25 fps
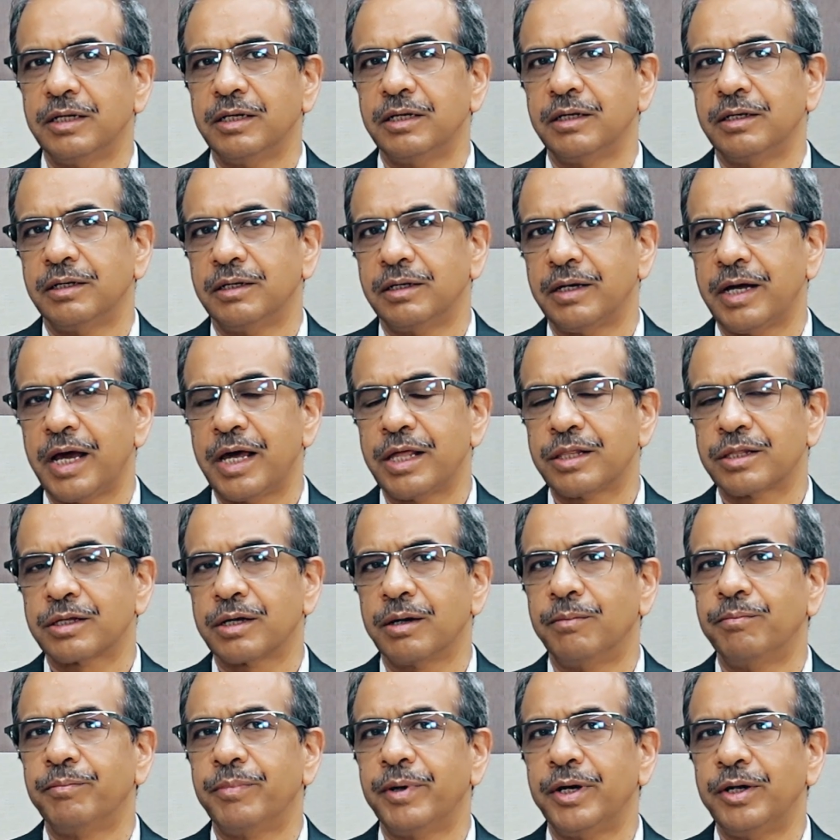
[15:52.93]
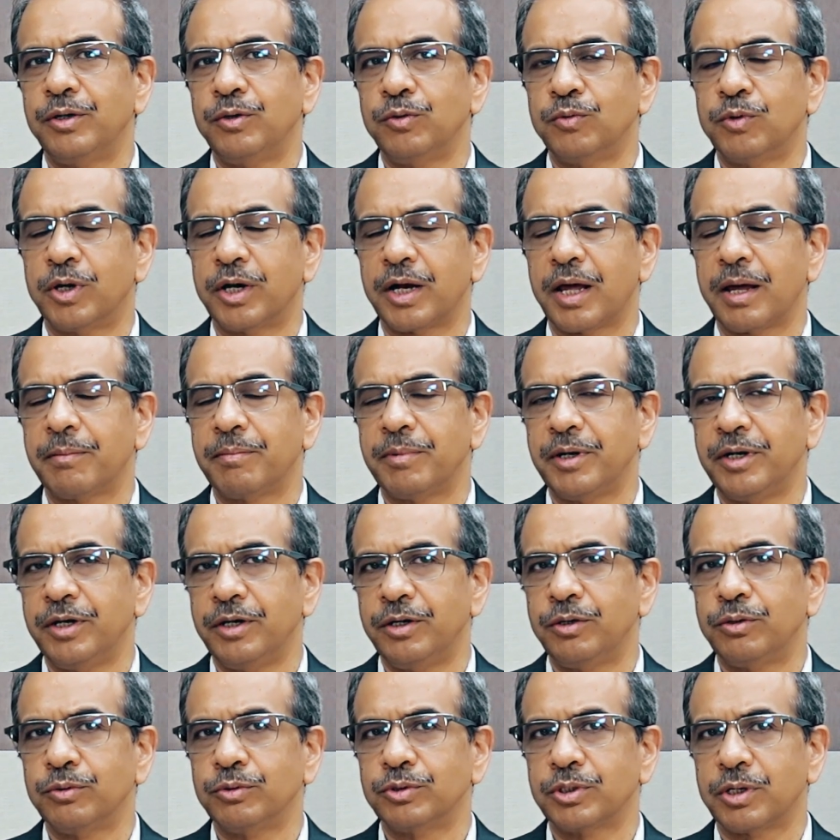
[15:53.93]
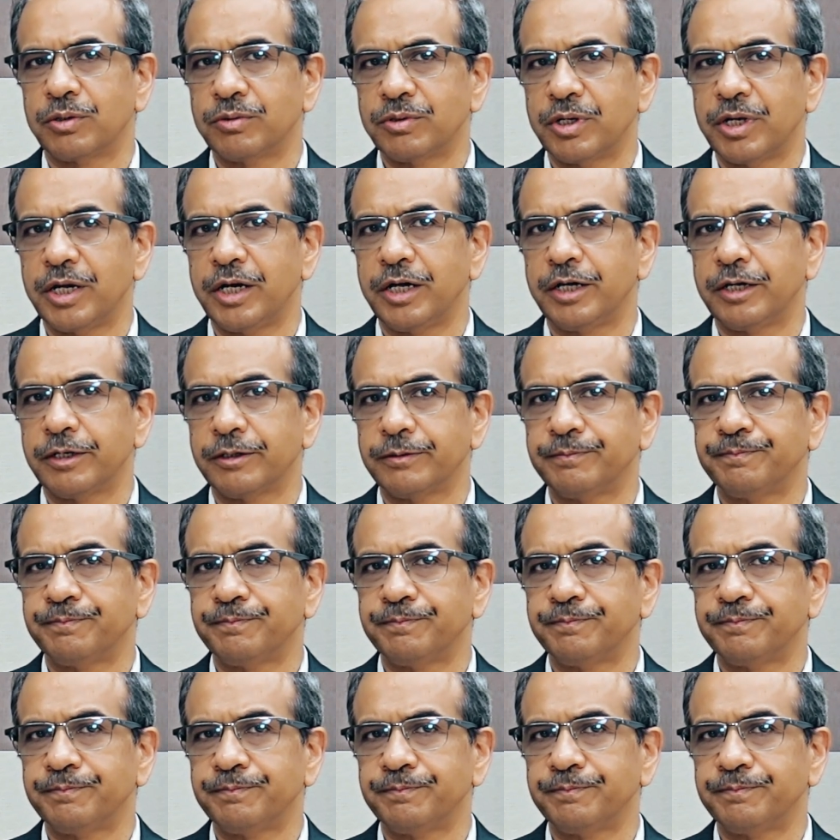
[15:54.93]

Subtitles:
as compared to what happened in 2008.